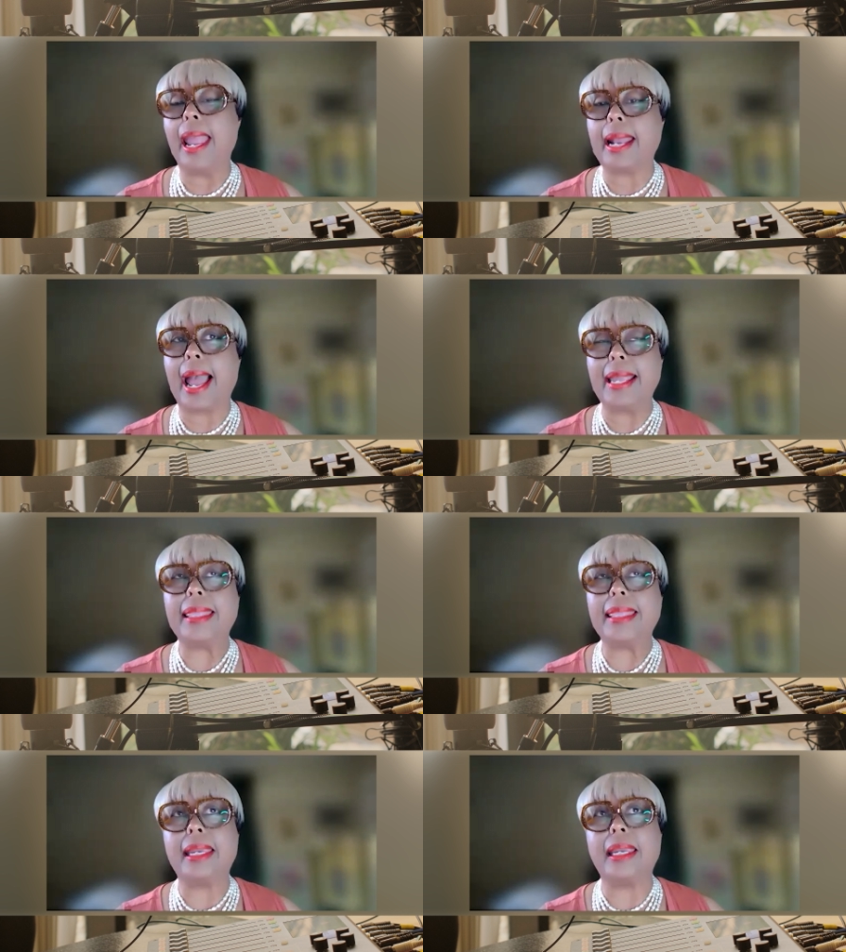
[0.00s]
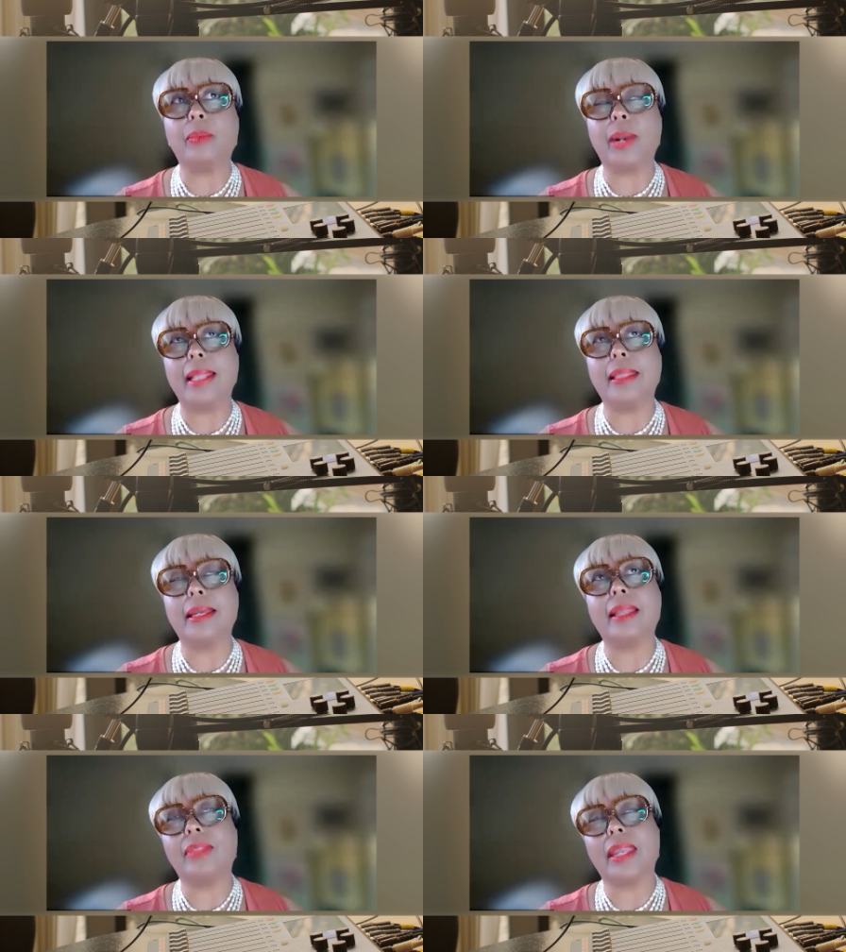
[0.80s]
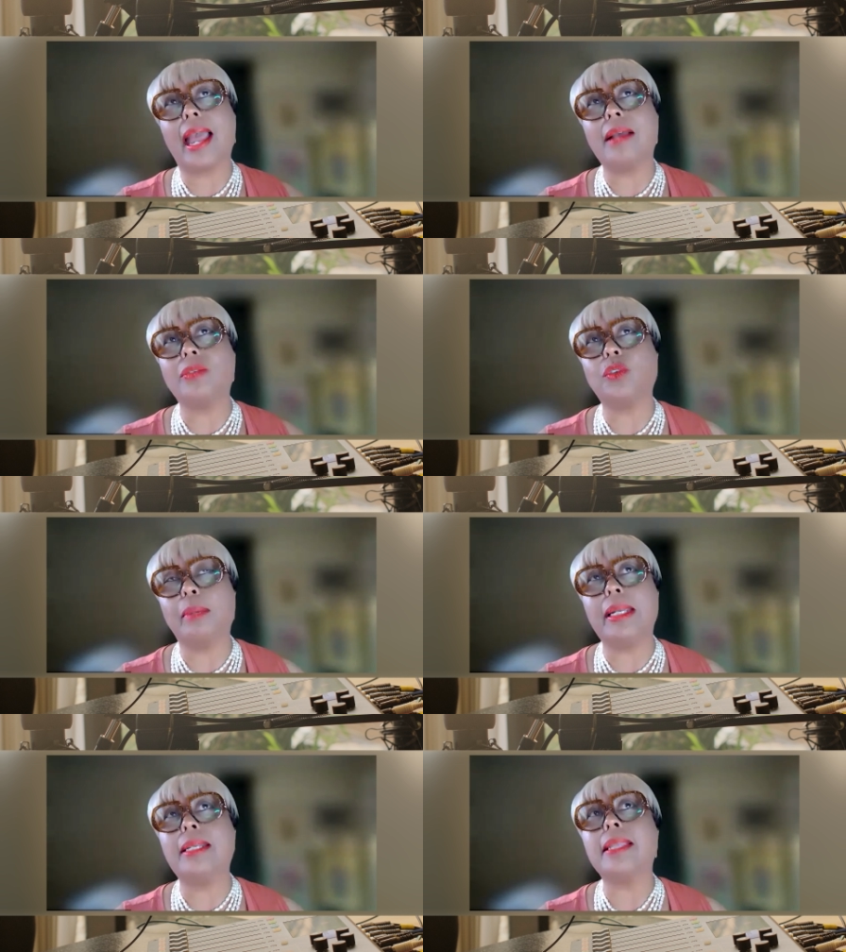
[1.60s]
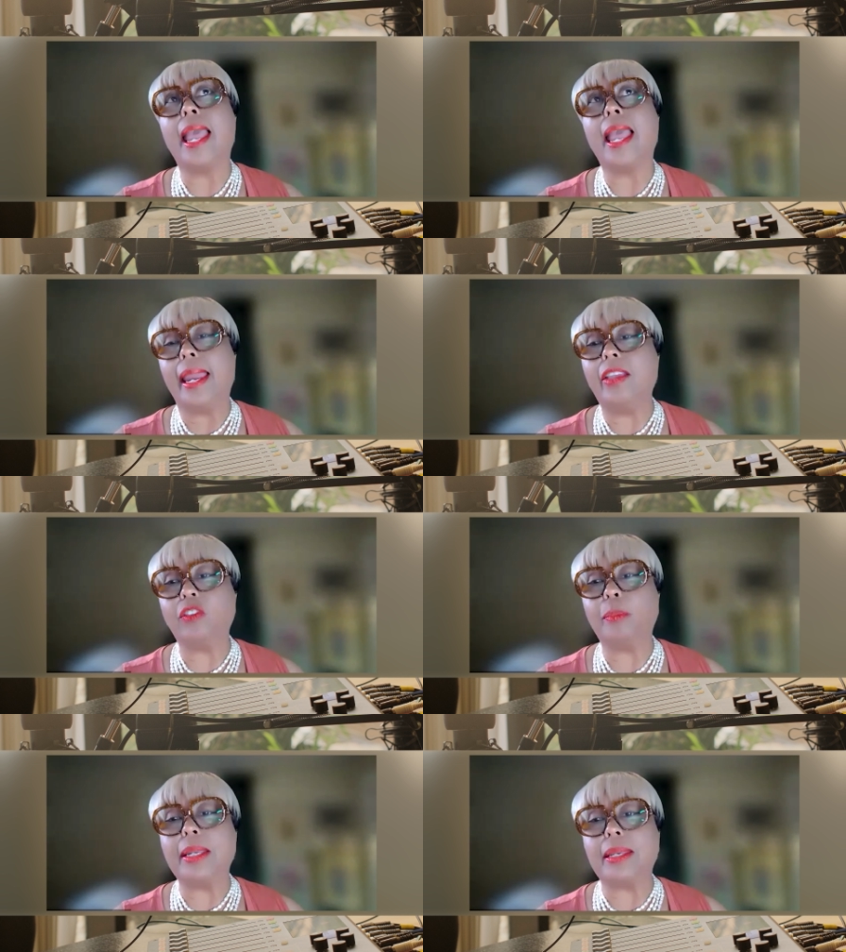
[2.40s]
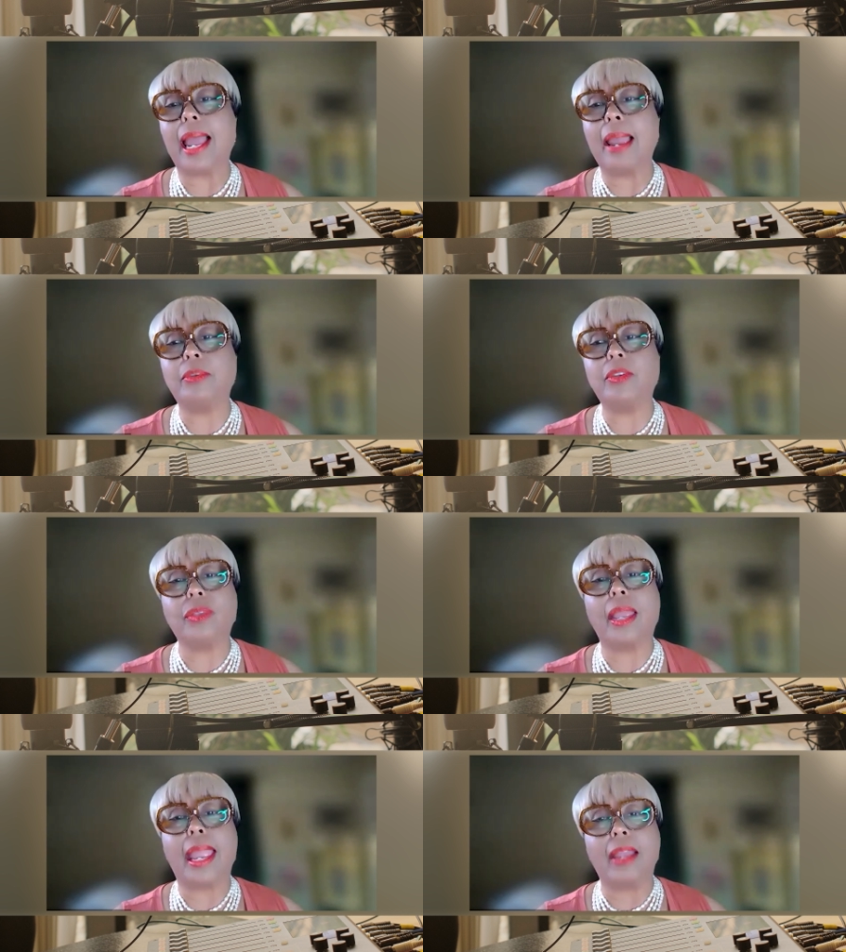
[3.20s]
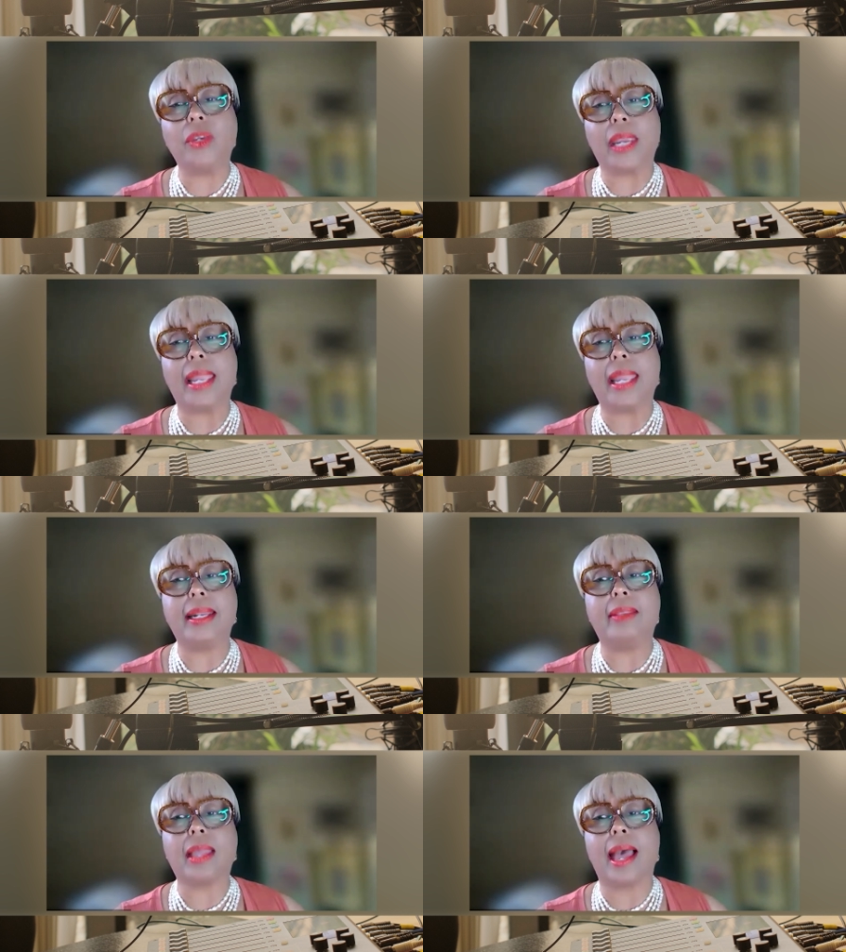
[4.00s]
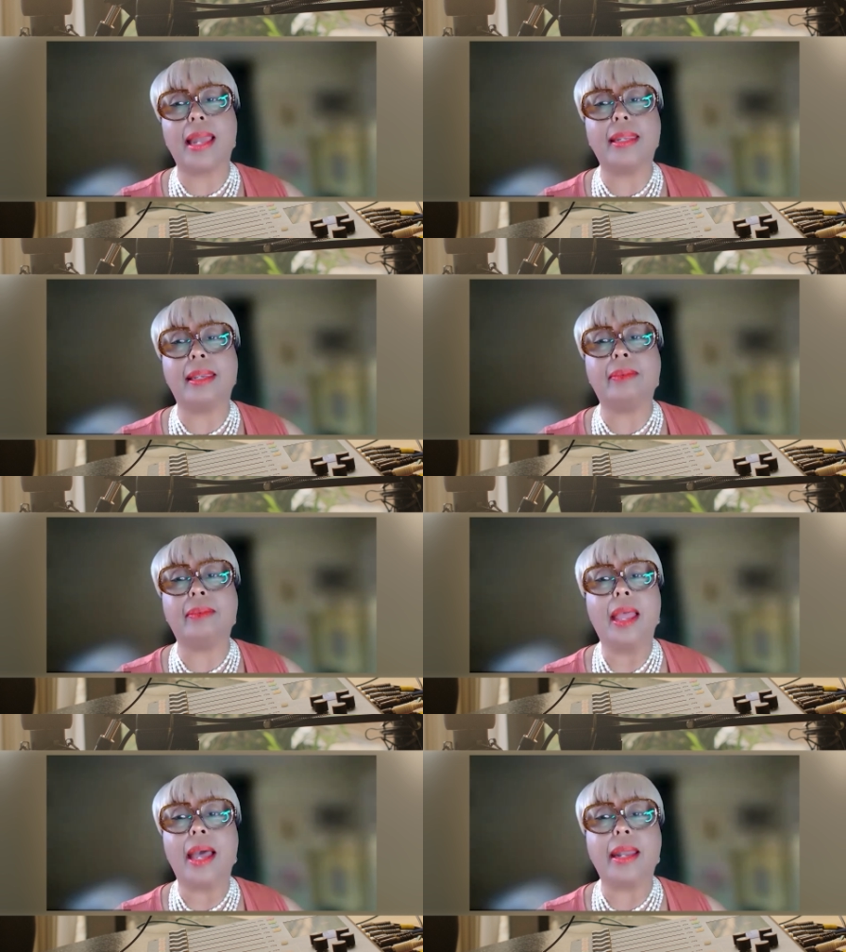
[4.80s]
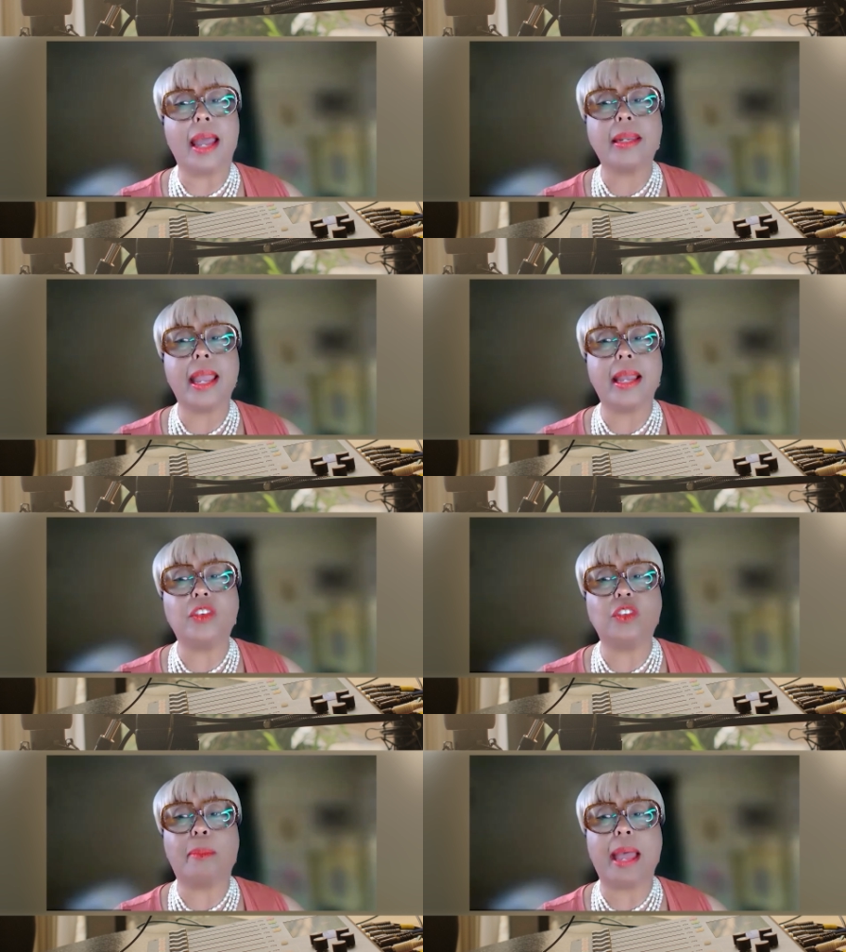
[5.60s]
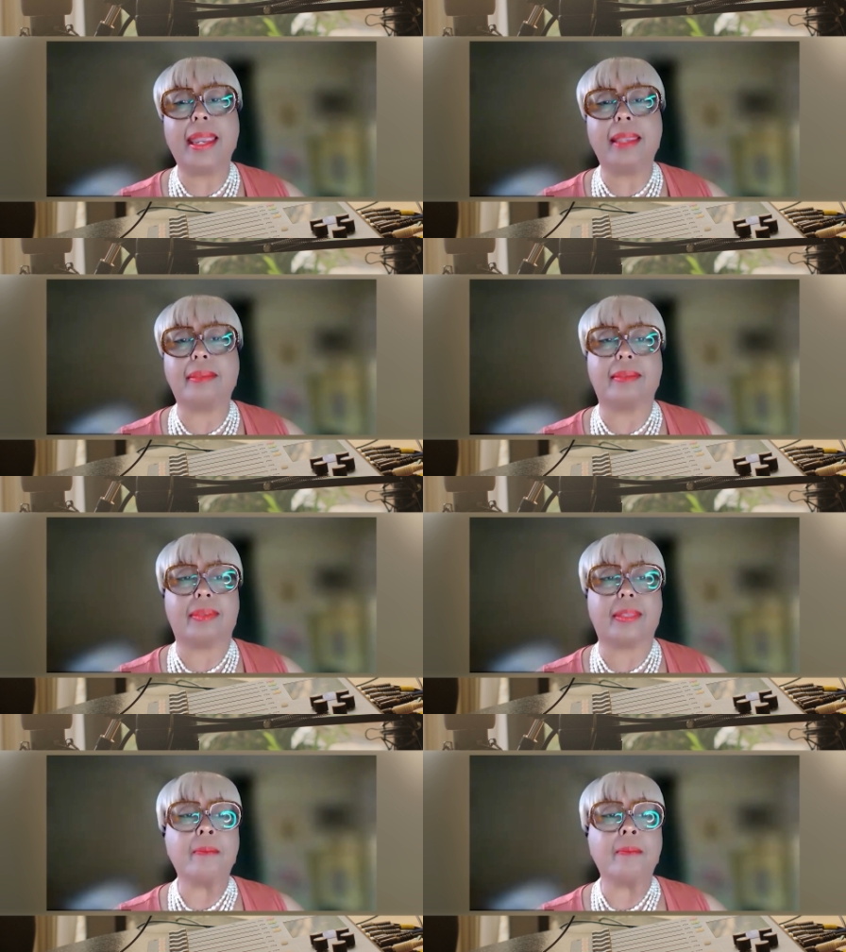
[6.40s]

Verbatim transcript: And I think when I look at the council meetings, he spent time just educating his colleagues on unconscious biases.